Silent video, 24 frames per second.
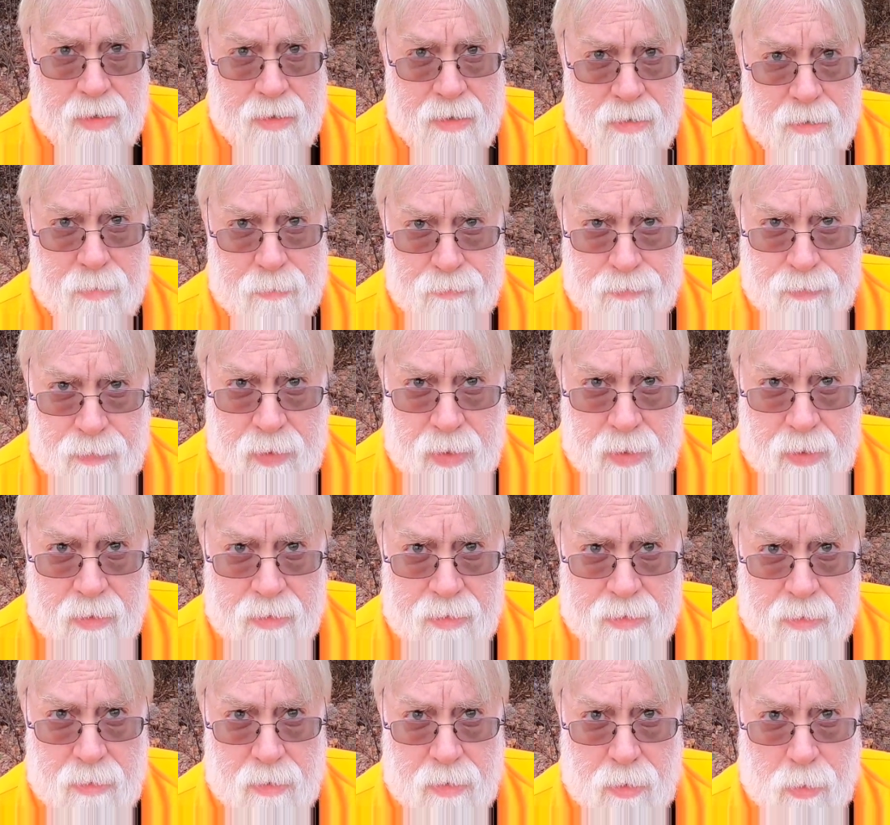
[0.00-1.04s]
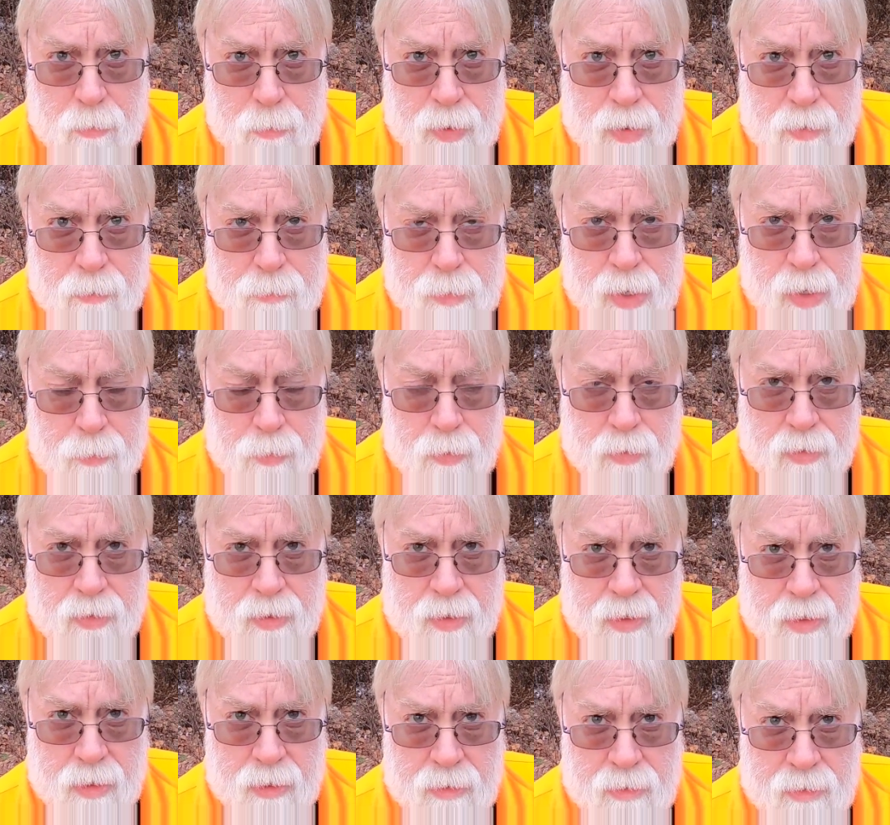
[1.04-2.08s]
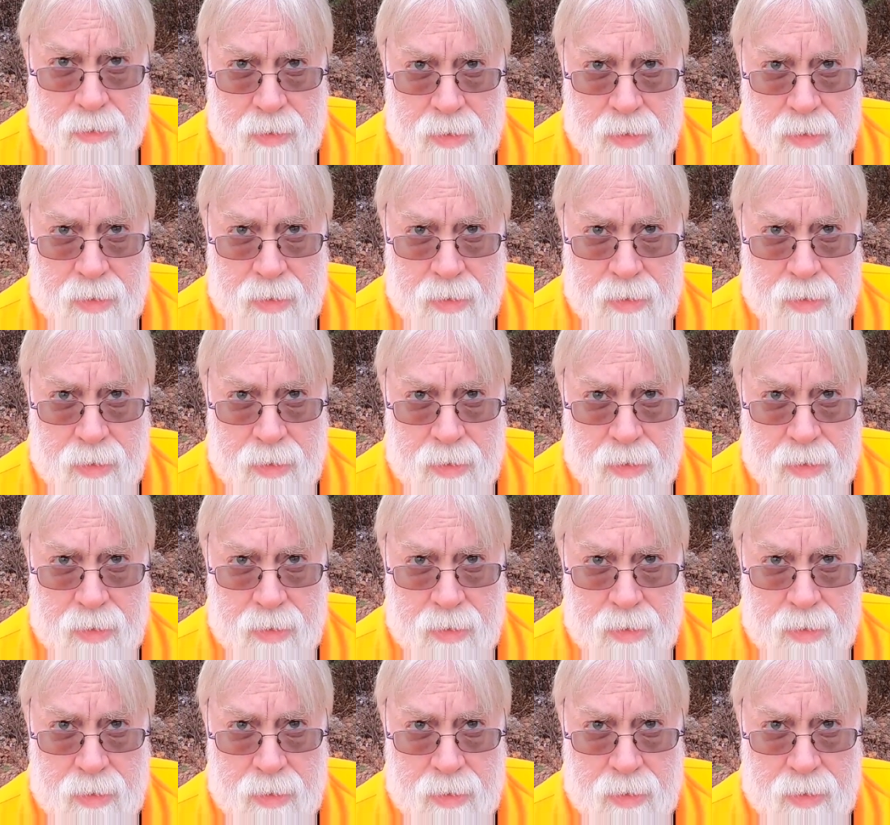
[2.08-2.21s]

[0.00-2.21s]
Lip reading: us, there's a little bit of maple in there,